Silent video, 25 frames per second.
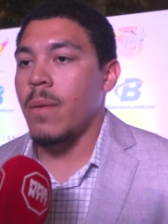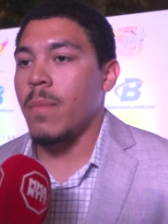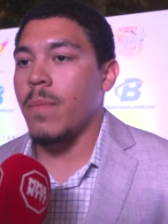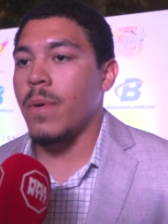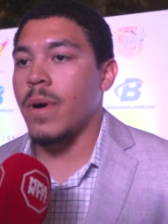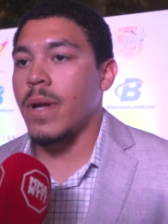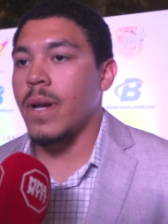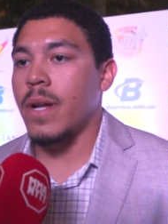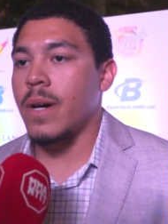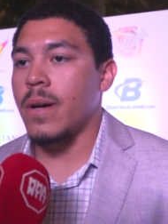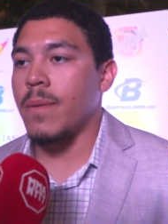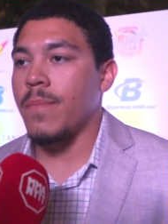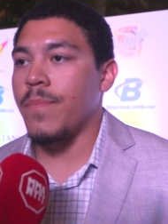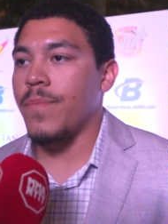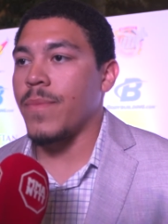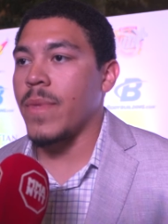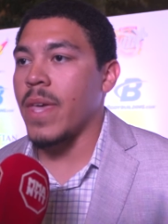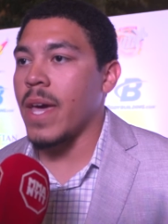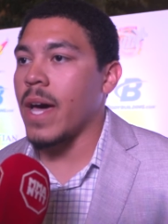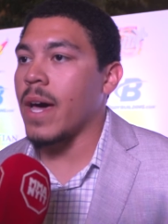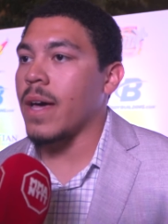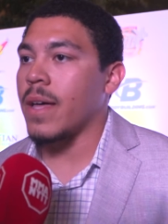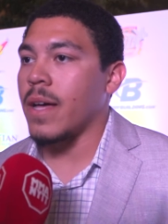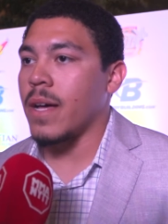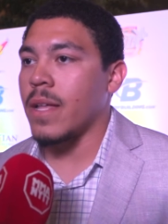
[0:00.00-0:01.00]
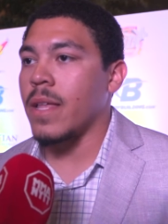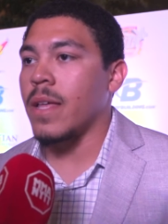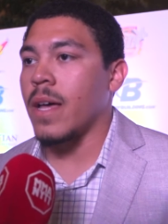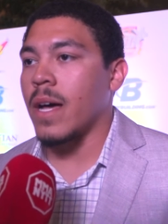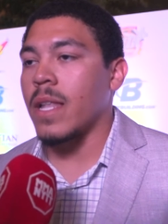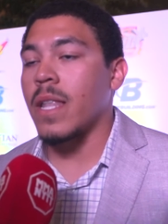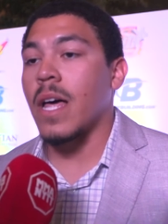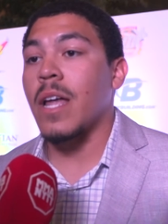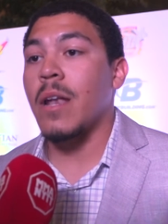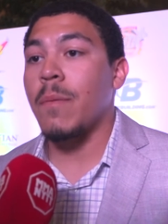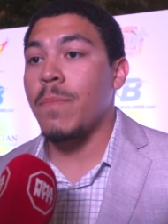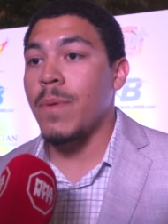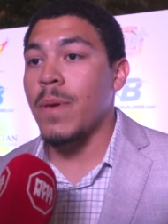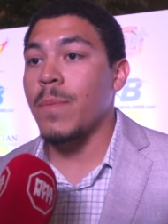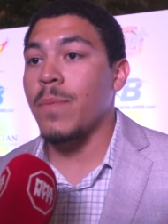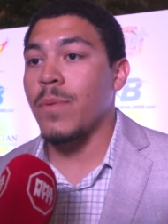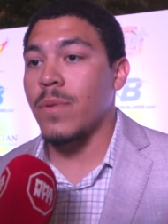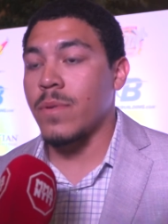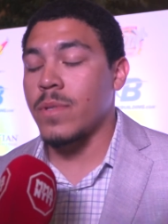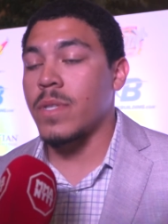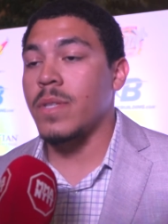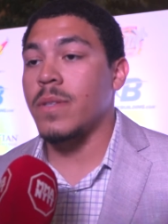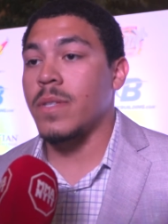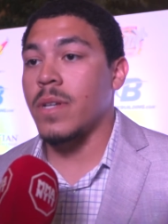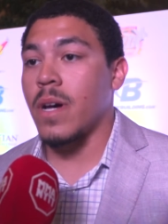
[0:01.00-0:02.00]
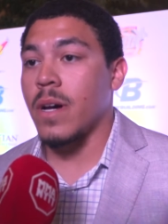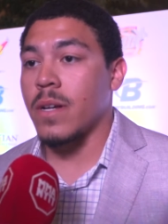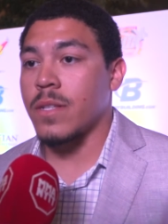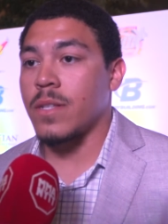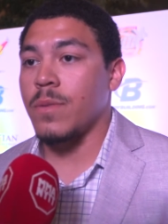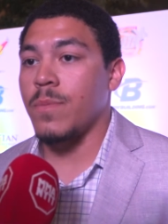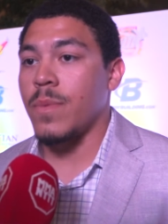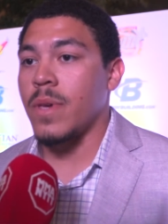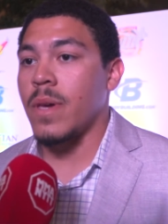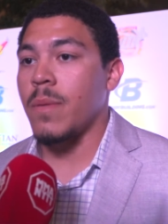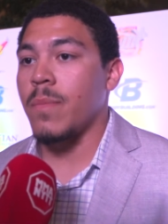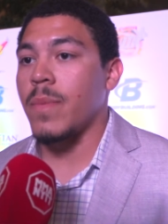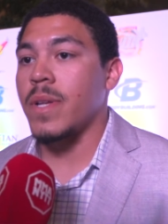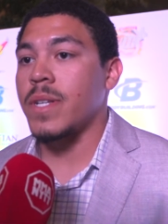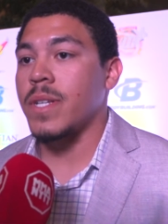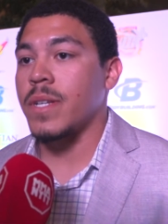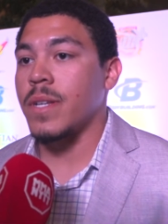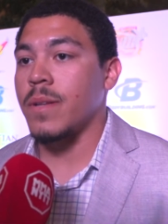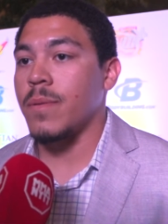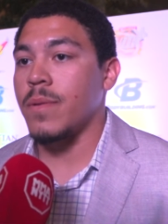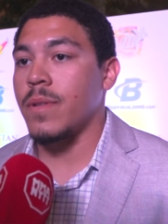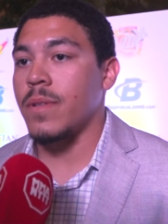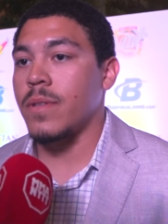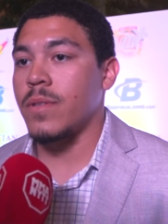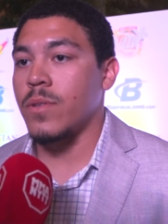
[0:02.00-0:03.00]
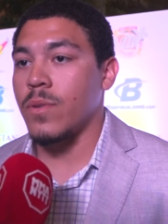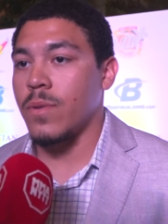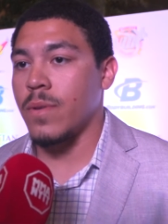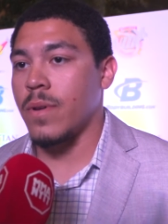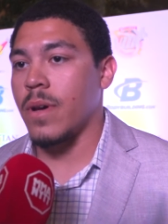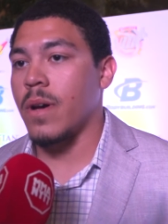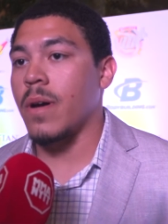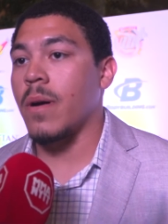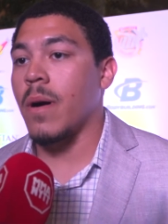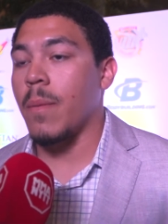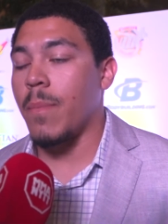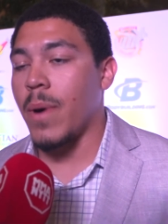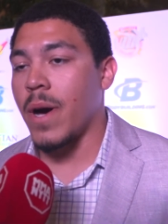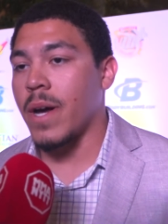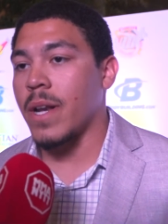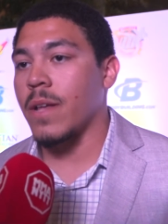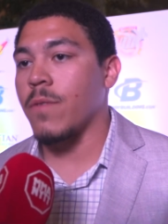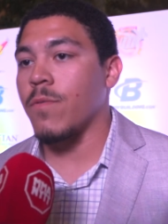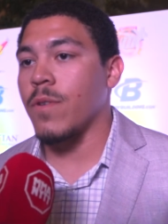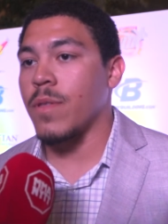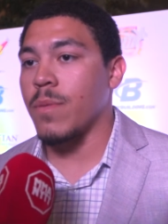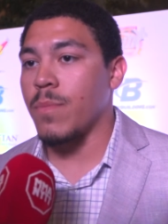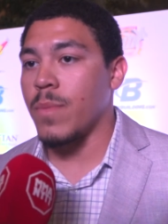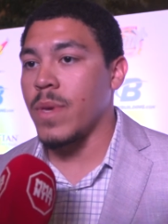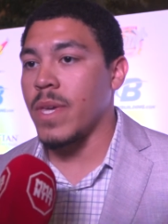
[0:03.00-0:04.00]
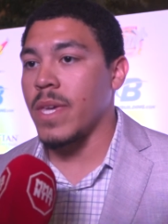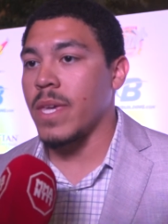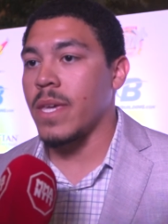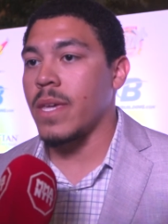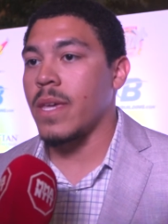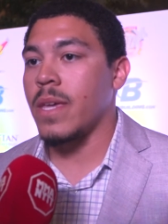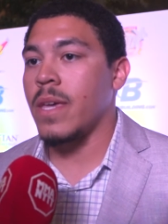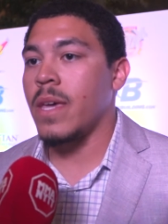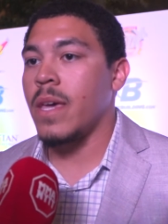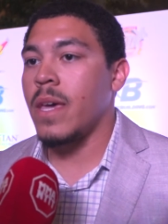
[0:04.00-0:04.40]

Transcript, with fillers: But um, yeah, a, a, lot of people talked to me and mentioned to, uh, about it with me.